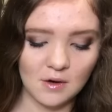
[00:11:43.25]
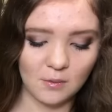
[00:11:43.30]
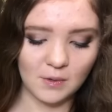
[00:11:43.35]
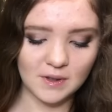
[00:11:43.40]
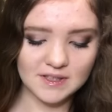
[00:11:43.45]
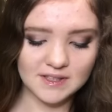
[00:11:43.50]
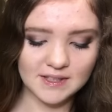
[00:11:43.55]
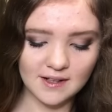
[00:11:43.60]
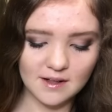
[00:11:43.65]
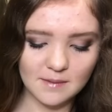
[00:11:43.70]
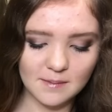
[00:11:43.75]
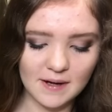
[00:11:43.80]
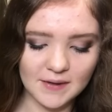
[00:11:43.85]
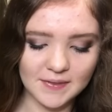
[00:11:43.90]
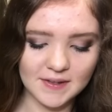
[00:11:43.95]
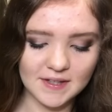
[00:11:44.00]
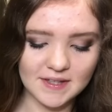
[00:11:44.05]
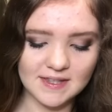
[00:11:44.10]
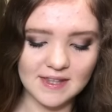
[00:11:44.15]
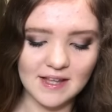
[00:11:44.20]
What's good
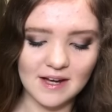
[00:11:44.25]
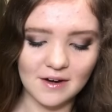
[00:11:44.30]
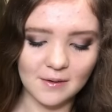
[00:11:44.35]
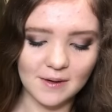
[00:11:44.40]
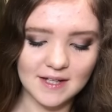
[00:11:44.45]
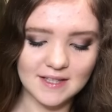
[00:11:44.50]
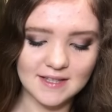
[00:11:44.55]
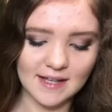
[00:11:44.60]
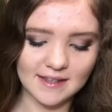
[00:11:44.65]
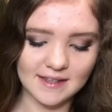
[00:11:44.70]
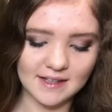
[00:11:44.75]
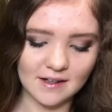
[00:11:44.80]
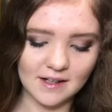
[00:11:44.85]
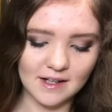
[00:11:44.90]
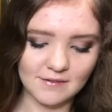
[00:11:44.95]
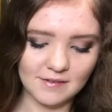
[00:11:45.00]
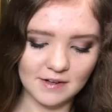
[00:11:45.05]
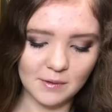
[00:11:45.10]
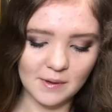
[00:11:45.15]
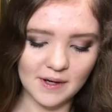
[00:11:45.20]
about this though is that they are
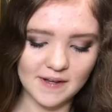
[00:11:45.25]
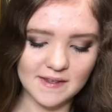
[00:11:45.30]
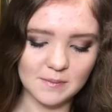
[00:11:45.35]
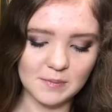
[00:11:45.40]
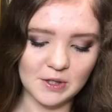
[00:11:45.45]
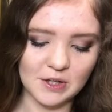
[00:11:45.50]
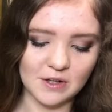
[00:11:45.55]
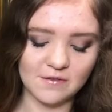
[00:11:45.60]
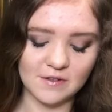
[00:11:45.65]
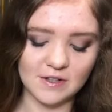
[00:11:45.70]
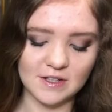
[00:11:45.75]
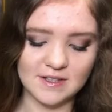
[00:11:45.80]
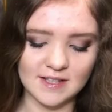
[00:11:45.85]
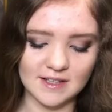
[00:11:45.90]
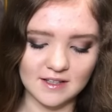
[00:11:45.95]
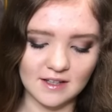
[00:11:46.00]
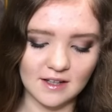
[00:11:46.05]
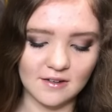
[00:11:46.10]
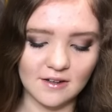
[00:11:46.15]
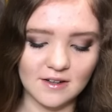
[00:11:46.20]
giving away the bird for
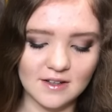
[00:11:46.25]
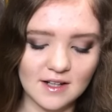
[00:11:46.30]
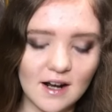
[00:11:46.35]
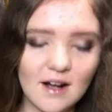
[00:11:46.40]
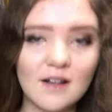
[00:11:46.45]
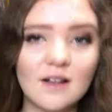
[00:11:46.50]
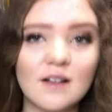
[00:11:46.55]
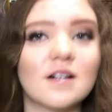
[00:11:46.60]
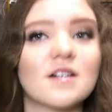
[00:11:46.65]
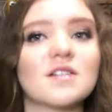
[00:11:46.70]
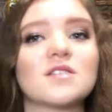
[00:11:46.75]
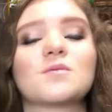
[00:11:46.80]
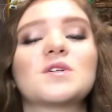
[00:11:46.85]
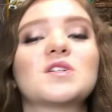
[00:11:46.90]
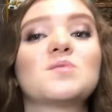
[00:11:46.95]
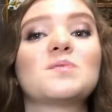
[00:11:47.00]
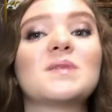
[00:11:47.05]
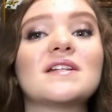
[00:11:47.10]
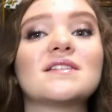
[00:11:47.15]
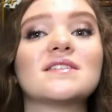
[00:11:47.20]
$600,
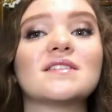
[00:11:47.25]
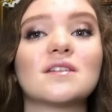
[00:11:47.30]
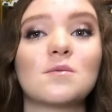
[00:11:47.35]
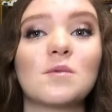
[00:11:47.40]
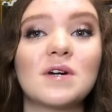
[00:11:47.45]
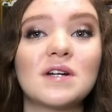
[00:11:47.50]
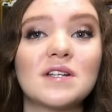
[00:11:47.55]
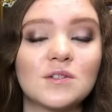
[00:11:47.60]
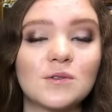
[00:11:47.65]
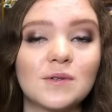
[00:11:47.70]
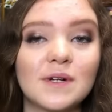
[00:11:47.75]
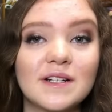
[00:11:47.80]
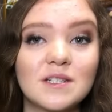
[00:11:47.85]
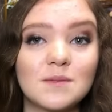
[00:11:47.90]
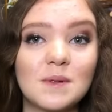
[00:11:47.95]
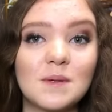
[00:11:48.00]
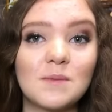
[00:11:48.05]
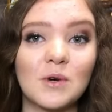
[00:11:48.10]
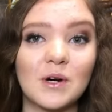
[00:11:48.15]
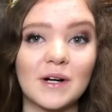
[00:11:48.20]
which means someone is going
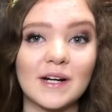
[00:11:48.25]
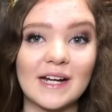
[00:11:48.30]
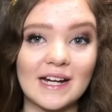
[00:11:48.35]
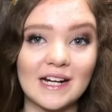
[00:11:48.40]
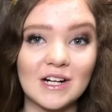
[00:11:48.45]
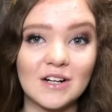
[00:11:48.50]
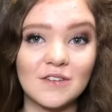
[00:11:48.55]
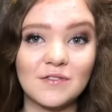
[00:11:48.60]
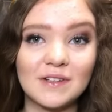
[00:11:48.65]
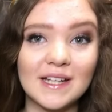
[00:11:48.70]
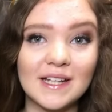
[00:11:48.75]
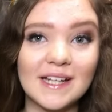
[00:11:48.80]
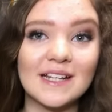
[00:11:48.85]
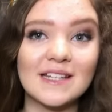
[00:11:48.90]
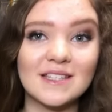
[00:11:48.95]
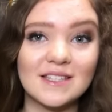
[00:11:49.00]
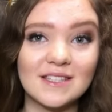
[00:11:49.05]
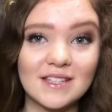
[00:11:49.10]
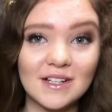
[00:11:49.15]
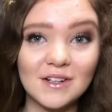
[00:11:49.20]
to be more carefully
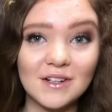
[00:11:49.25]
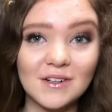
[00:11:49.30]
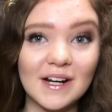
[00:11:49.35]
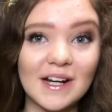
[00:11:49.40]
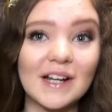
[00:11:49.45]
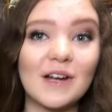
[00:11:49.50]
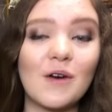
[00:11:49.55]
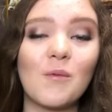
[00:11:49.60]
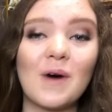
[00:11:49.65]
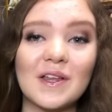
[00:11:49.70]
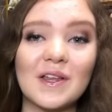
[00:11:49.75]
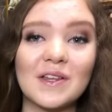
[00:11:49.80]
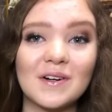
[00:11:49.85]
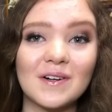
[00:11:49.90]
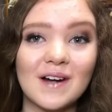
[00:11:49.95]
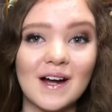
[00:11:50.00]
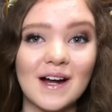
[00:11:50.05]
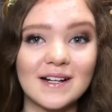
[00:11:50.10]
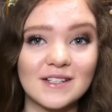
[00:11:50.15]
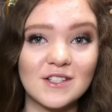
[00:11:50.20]
considering whether
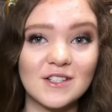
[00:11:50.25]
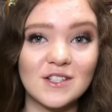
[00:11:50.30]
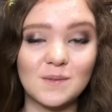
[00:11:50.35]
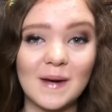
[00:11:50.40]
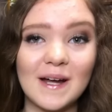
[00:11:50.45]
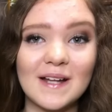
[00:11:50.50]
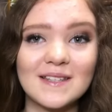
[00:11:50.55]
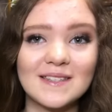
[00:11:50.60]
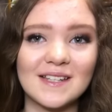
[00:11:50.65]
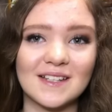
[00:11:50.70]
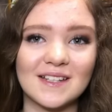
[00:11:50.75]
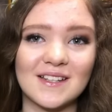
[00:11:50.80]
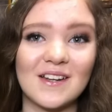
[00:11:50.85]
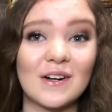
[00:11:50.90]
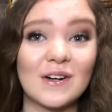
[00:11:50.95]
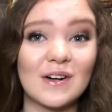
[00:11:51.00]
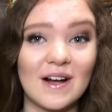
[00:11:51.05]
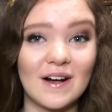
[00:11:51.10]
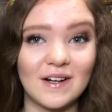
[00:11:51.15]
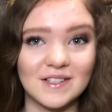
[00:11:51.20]
or not to spend
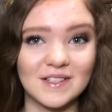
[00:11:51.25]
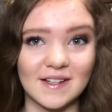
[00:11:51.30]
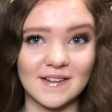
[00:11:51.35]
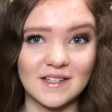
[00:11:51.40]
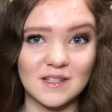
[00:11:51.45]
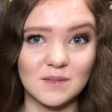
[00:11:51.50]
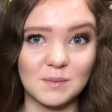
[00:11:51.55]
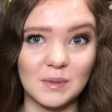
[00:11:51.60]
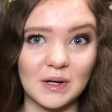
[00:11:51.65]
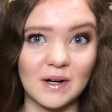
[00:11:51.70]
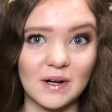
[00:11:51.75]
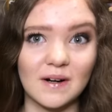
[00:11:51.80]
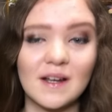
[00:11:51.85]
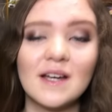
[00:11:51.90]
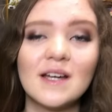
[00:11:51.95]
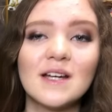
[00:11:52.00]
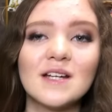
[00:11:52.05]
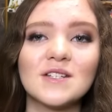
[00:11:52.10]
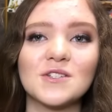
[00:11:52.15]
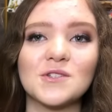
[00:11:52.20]
$600 on this bird.
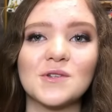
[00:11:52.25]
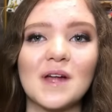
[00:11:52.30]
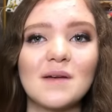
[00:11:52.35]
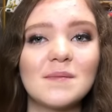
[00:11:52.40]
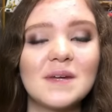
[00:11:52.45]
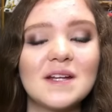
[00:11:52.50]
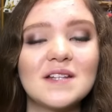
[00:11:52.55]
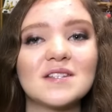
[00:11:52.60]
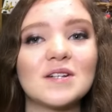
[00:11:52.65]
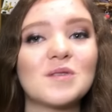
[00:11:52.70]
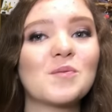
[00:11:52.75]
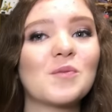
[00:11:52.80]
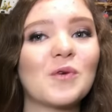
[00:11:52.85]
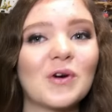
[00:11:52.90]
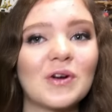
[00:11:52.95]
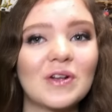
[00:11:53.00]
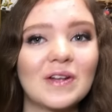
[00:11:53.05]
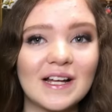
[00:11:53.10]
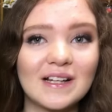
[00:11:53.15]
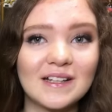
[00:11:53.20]
So that means they're
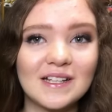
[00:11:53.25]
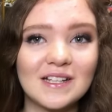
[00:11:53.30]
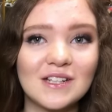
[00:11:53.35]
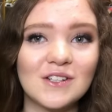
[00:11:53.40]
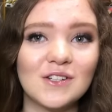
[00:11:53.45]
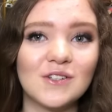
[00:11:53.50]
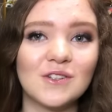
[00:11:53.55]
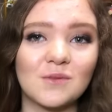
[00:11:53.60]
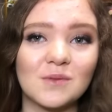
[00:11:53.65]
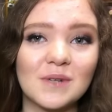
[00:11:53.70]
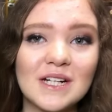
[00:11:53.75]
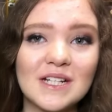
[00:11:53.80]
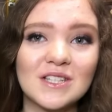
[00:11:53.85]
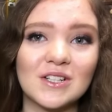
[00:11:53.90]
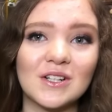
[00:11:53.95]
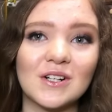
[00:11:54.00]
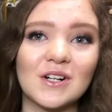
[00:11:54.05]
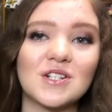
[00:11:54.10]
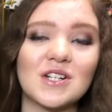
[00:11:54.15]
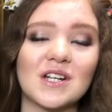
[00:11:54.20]
more likely to do the
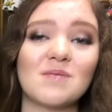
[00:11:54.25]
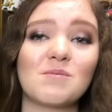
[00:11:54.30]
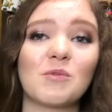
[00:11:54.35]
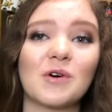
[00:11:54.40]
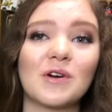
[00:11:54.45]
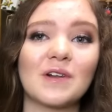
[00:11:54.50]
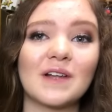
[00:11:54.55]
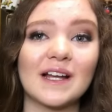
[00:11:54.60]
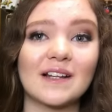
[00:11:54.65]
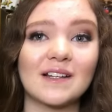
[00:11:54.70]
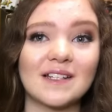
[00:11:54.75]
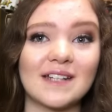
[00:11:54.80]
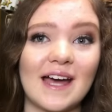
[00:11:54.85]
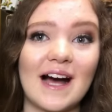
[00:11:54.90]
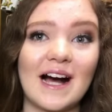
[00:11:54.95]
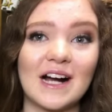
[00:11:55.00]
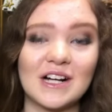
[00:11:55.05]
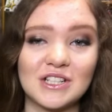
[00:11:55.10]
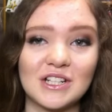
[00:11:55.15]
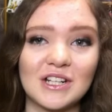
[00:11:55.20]
research and more likely to
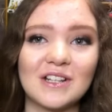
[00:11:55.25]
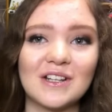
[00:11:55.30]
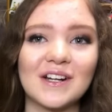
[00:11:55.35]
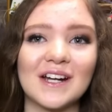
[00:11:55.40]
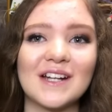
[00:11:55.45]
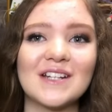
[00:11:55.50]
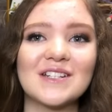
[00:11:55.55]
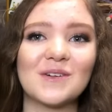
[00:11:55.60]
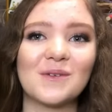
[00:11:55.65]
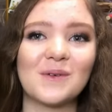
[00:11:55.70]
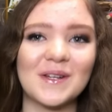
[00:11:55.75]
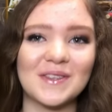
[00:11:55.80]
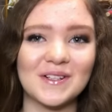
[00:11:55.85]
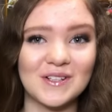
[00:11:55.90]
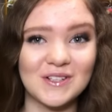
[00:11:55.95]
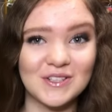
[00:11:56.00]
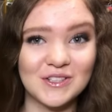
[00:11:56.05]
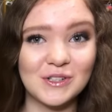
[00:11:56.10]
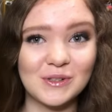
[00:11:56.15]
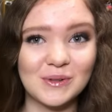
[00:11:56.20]
actually look into what
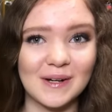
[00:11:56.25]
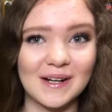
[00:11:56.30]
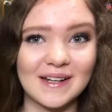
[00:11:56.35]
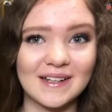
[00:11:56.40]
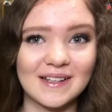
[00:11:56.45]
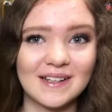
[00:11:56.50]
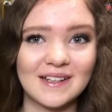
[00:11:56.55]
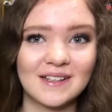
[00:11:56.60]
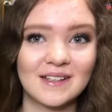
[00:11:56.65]
they're doing.